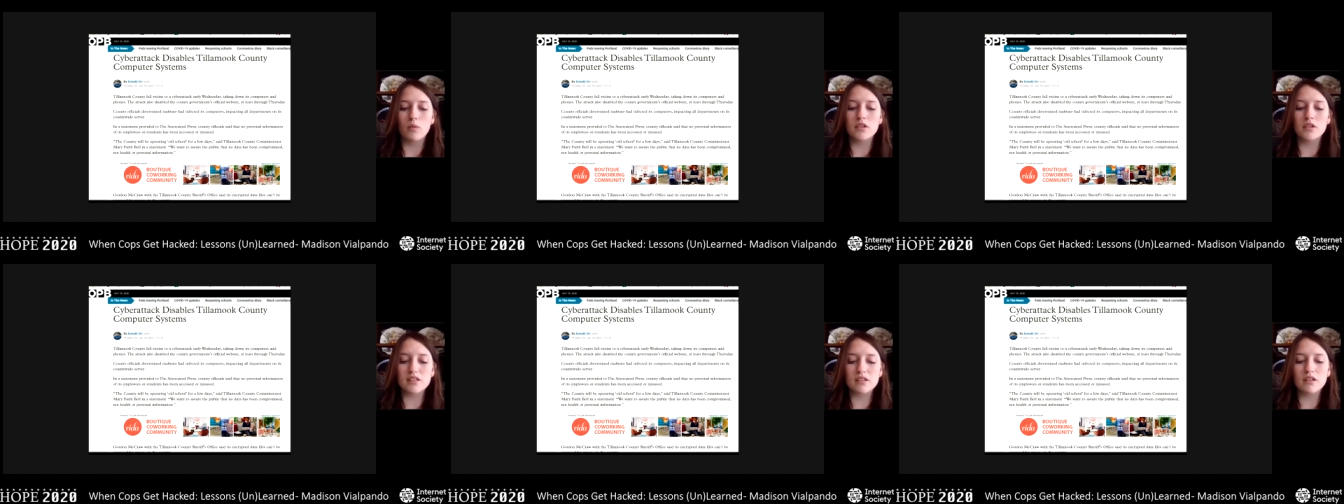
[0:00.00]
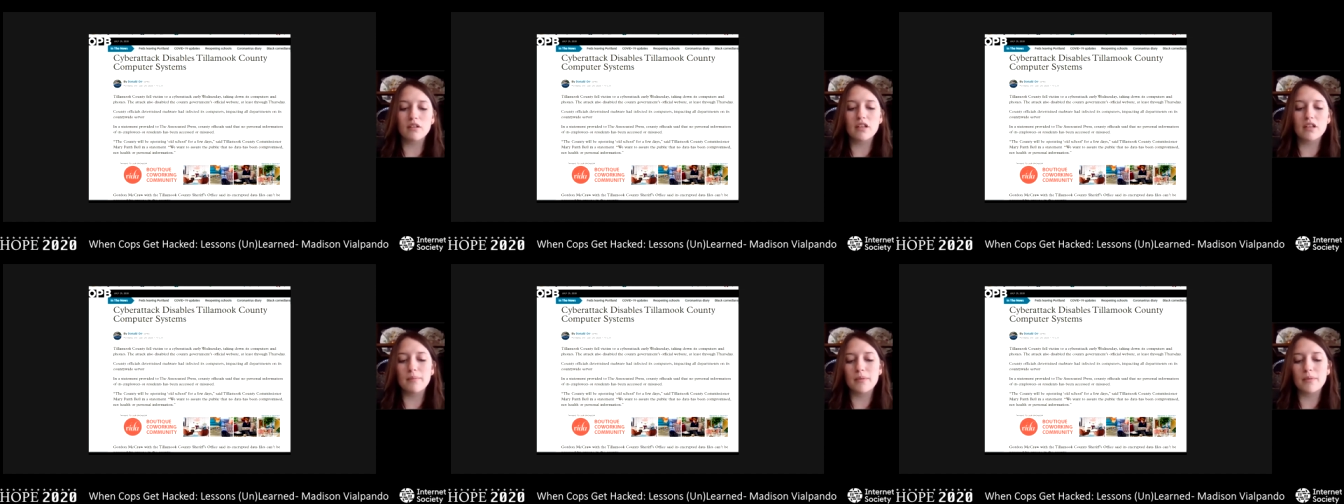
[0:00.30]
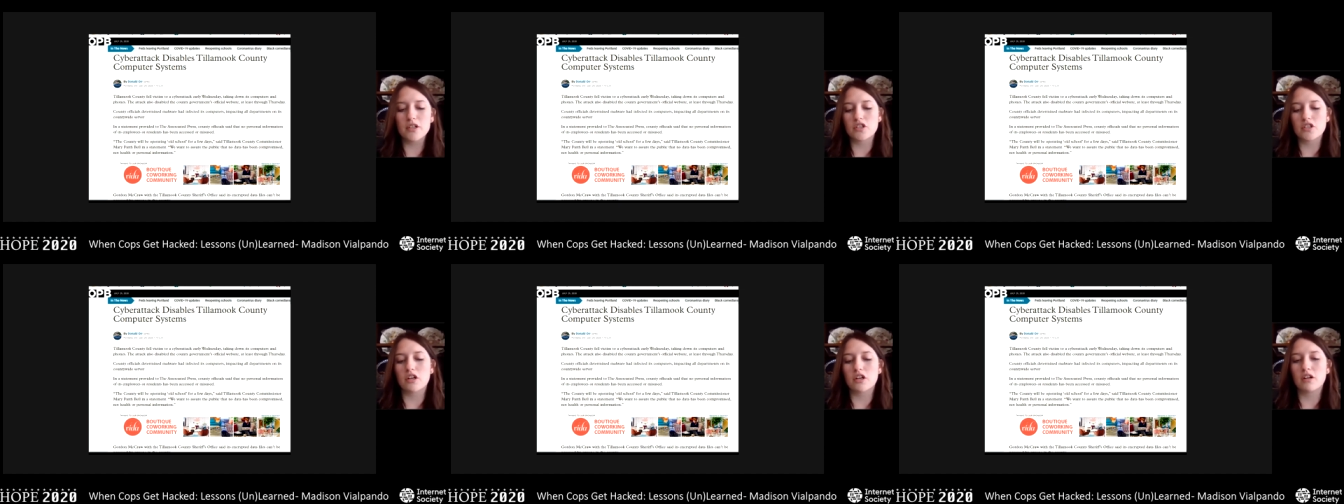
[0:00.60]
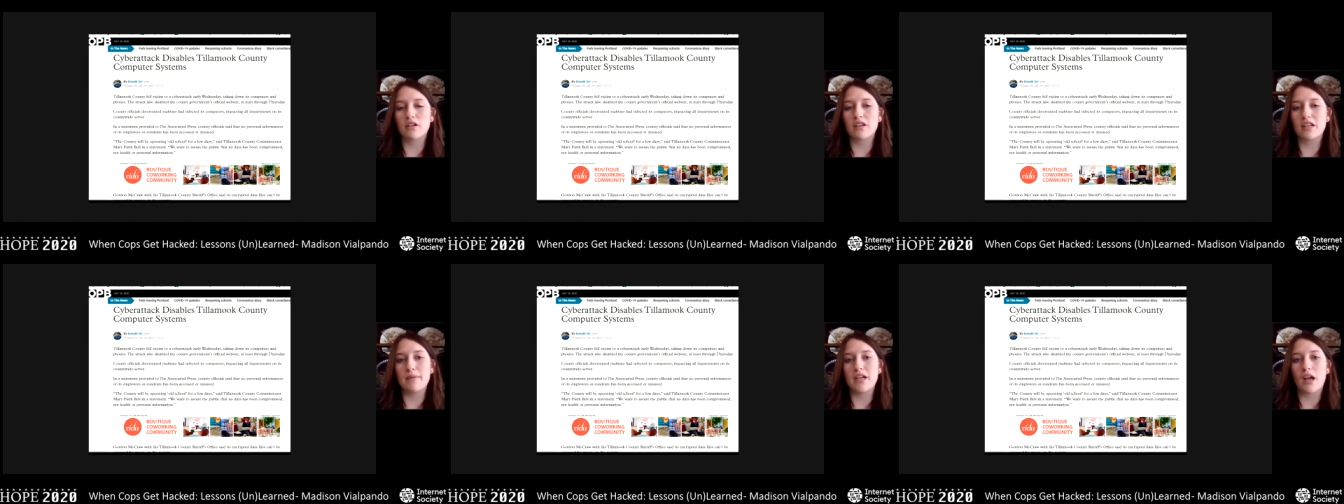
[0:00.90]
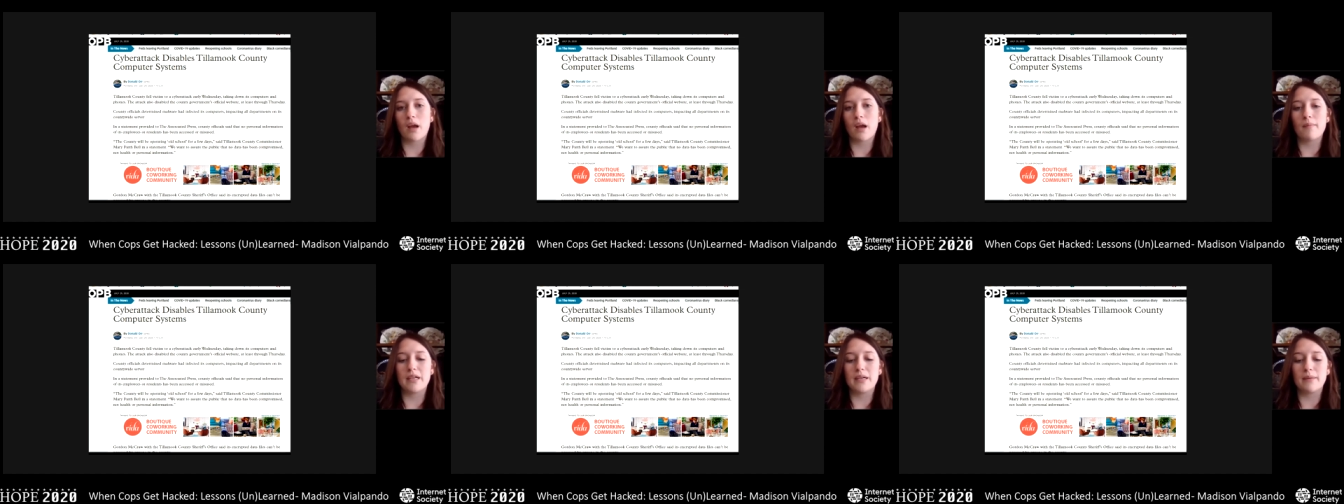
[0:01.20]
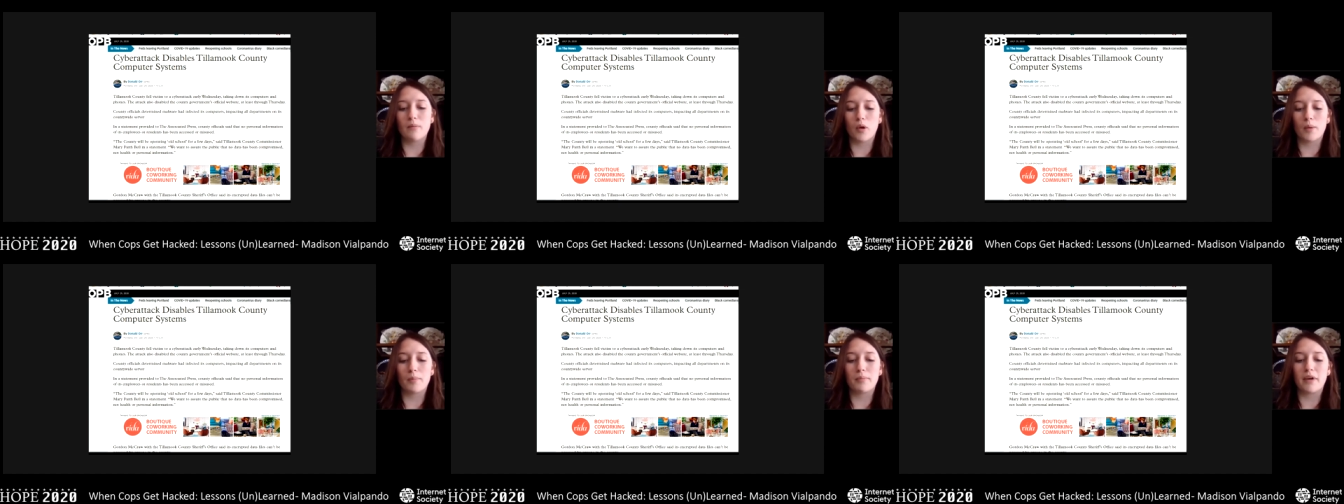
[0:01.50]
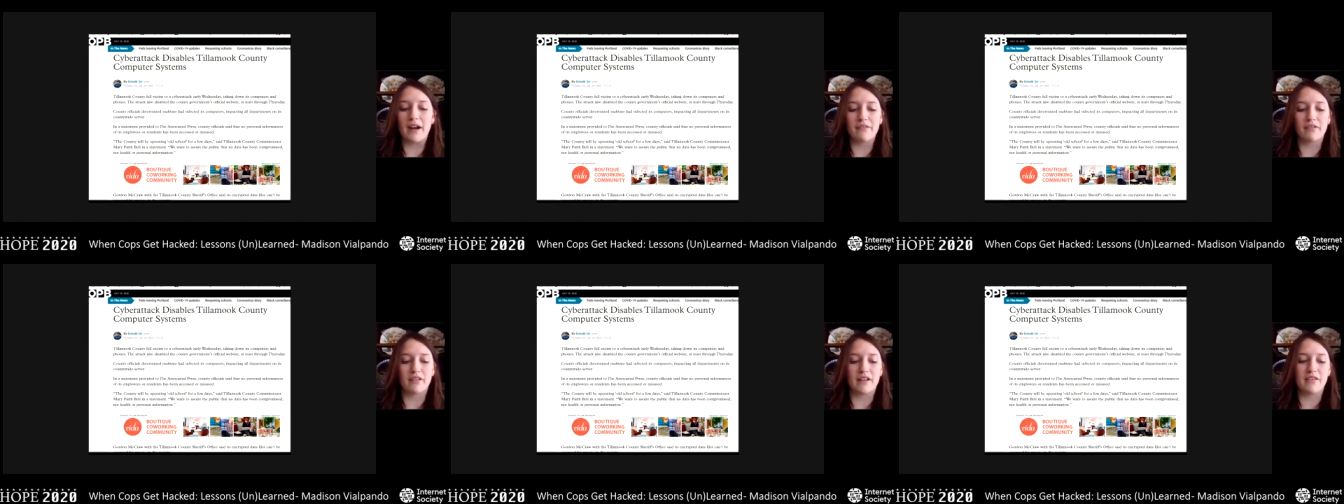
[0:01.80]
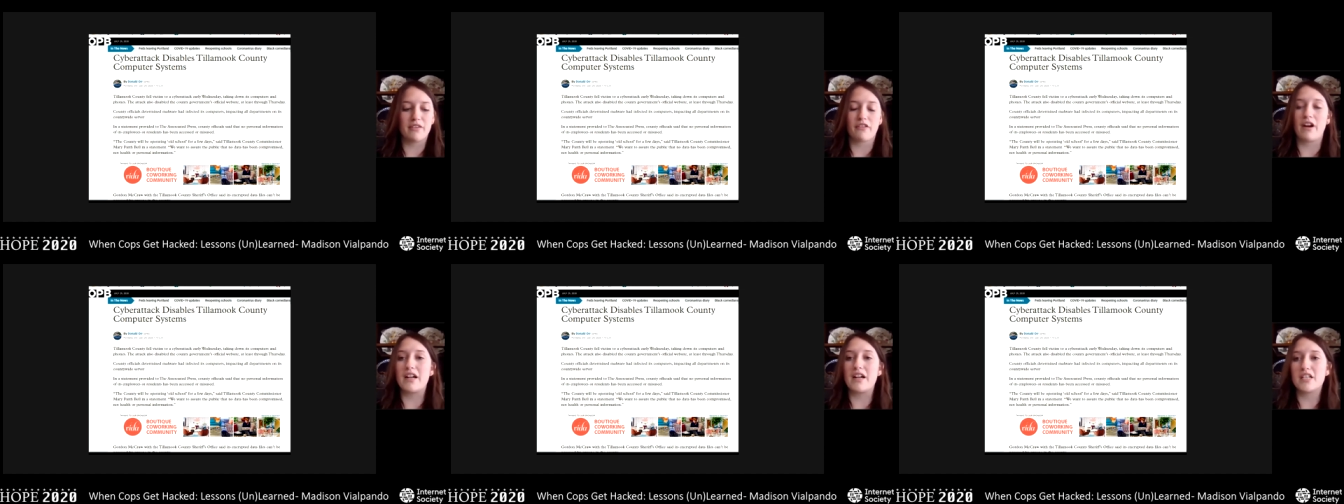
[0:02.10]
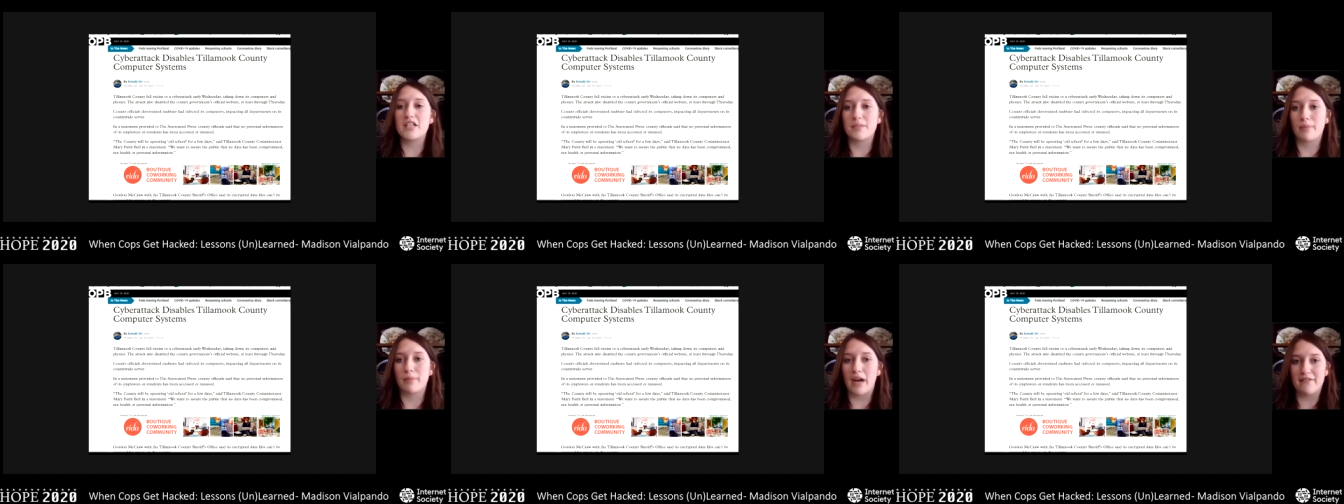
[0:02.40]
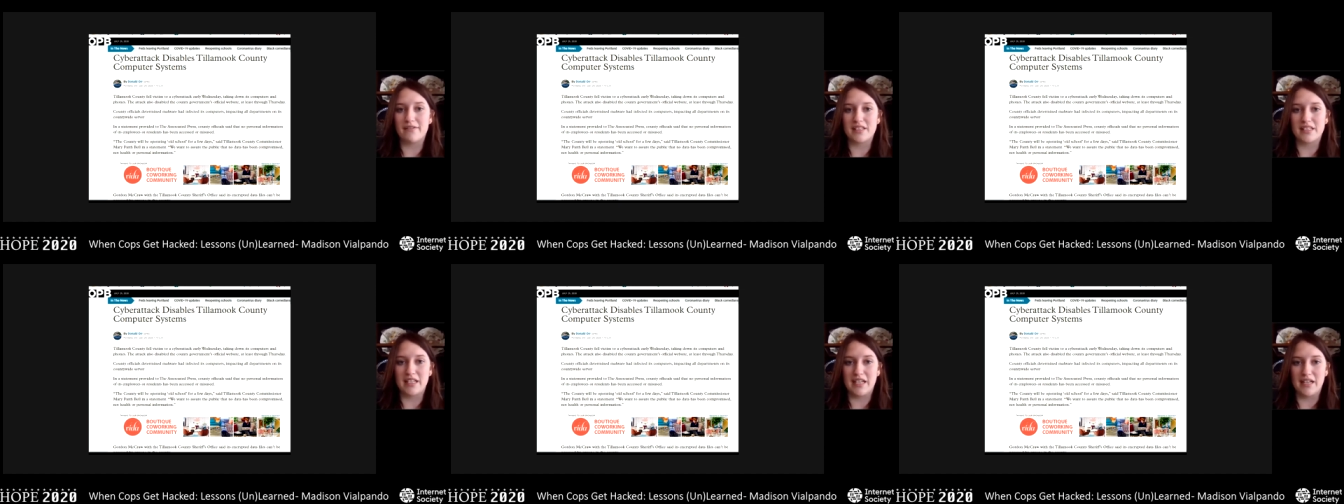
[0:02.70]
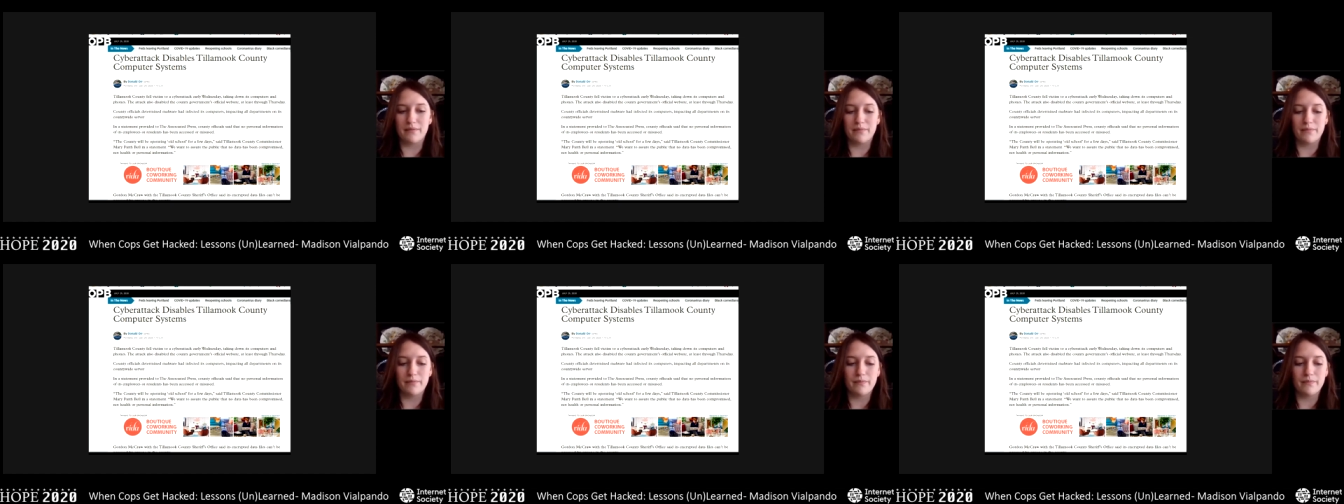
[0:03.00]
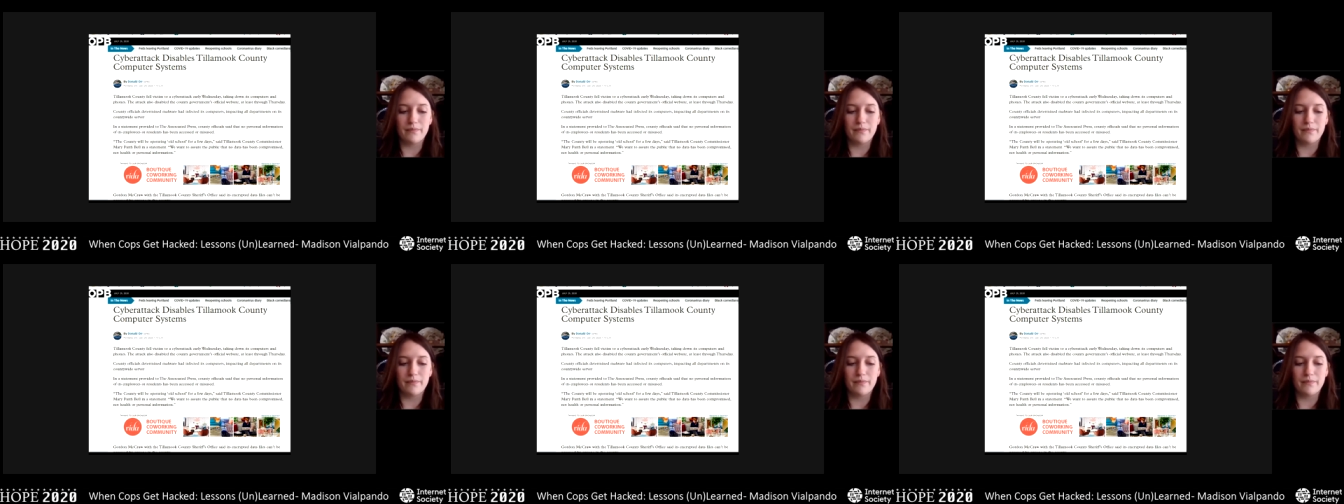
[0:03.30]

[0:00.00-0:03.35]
were slowly but surely becoming a more prevalent threat to privacy.